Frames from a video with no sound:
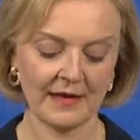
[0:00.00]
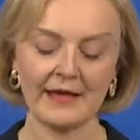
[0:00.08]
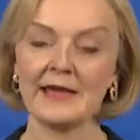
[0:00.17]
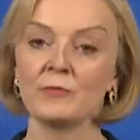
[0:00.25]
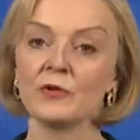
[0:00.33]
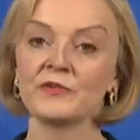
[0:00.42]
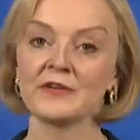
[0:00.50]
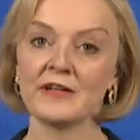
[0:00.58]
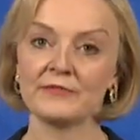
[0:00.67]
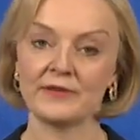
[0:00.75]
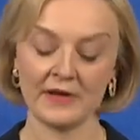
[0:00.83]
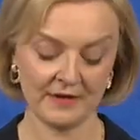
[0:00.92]
He will
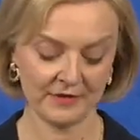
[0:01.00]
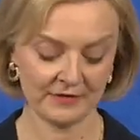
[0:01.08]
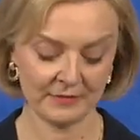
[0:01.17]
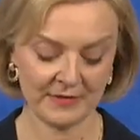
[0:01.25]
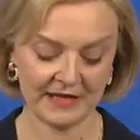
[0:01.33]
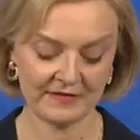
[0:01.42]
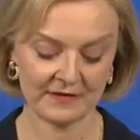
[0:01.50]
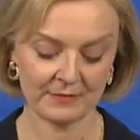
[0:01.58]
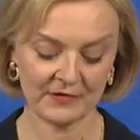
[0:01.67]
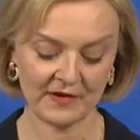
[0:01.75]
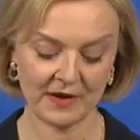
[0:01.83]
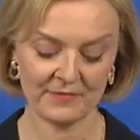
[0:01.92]
deliver the
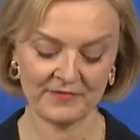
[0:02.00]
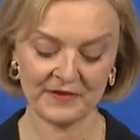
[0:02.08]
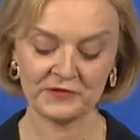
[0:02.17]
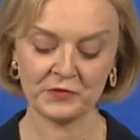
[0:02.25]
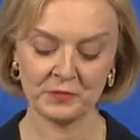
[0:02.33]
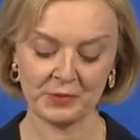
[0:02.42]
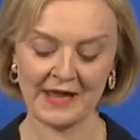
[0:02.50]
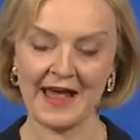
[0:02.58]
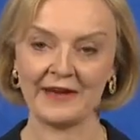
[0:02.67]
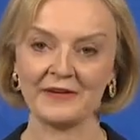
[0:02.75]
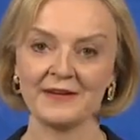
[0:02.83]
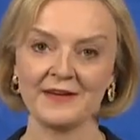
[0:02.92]
medium-term fiscal
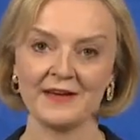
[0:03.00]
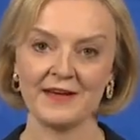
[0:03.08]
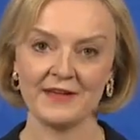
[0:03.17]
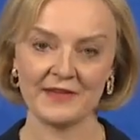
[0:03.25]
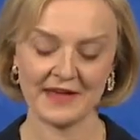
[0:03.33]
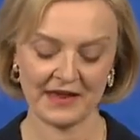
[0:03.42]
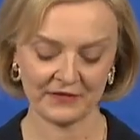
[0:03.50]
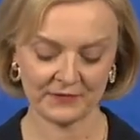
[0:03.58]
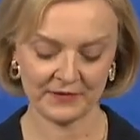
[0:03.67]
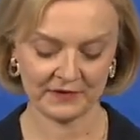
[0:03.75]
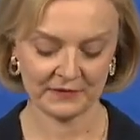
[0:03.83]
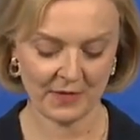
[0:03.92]
plan at the end
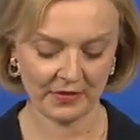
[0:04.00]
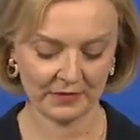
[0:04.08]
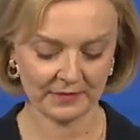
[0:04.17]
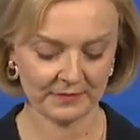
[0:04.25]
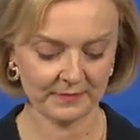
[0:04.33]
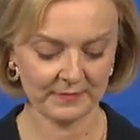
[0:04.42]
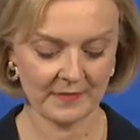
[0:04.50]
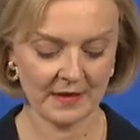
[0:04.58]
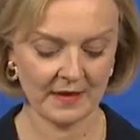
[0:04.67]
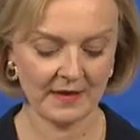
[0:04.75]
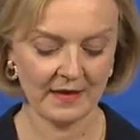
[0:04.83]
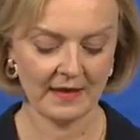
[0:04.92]
of this month.
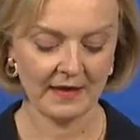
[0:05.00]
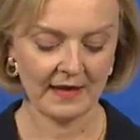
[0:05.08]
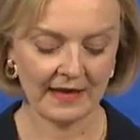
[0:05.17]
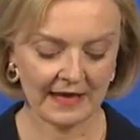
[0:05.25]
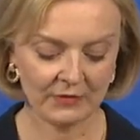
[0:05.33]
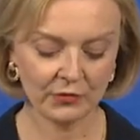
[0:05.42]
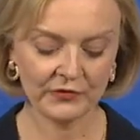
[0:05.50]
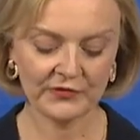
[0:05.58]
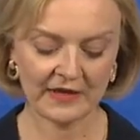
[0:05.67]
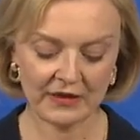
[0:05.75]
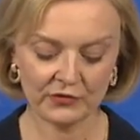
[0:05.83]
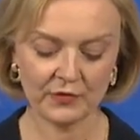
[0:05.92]
He will
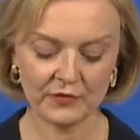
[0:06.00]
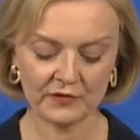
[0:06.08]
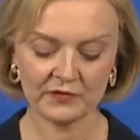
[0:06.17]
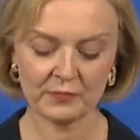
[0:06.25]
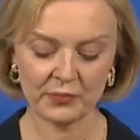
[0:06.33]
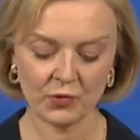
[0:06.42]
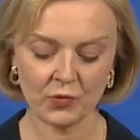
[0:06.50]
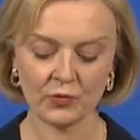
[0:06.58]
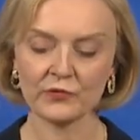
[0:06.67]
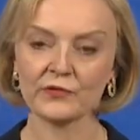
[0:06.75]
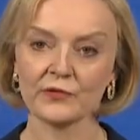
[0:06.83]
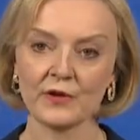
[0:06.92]
see through the
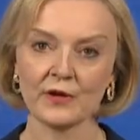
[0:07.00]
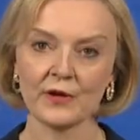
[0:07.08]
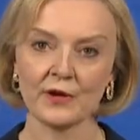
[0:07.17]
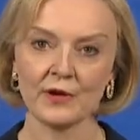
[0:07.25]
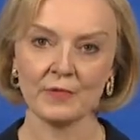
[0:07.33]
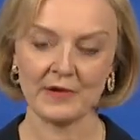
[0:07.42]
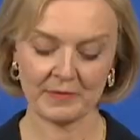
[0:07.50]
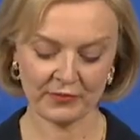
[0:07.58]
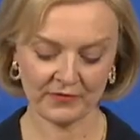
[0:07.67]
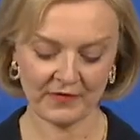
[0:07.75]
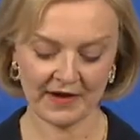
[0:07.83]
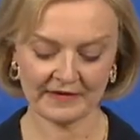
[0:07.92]
support we are
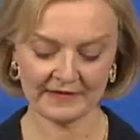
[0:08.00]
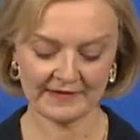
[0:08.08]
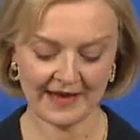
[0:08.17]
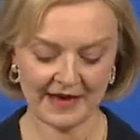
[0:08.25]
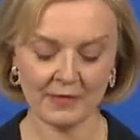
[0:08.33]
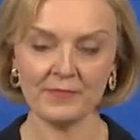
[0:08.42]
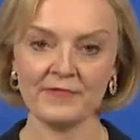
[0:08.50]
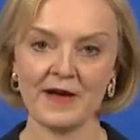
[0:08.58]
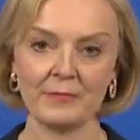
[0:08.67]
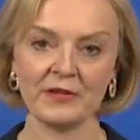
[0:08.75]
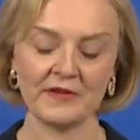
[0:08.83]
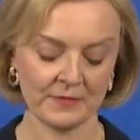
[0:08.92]
providing to help
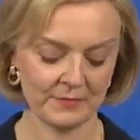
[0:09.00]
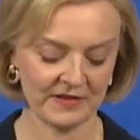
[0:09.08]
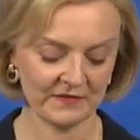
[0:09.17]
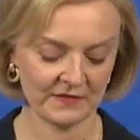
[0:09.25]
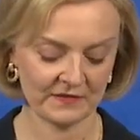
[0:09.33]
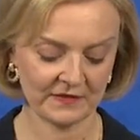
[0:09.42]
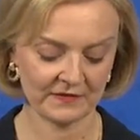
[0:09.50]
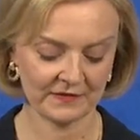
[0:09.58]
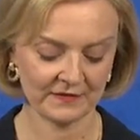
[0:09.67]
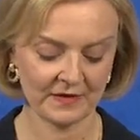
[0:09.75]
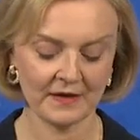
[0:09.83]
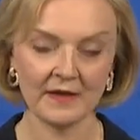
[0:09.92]
families and businesses,